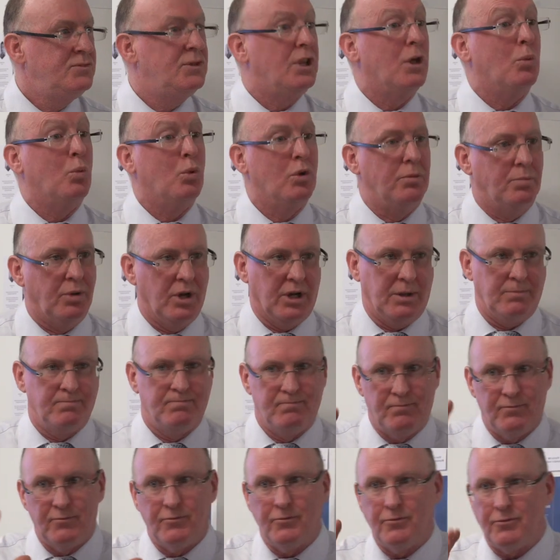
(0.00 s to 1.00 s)
There would be,
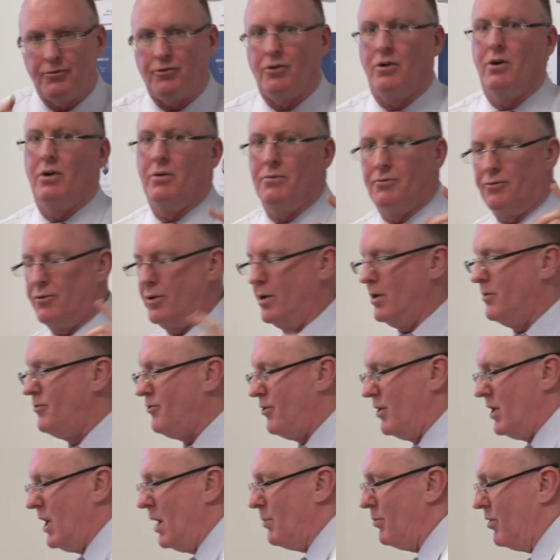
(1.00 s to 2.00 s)
for
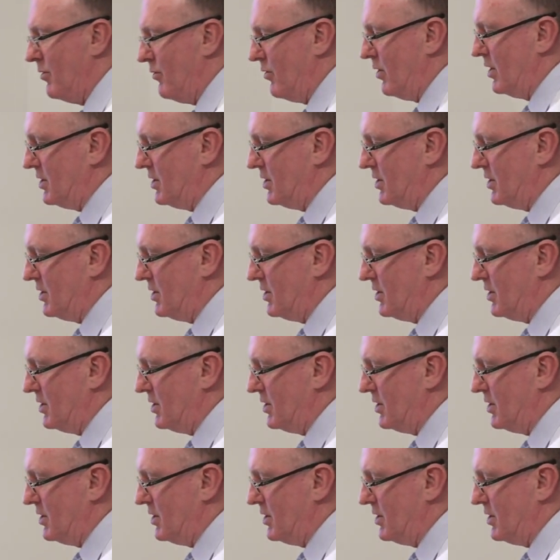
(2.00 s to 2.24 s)
a number of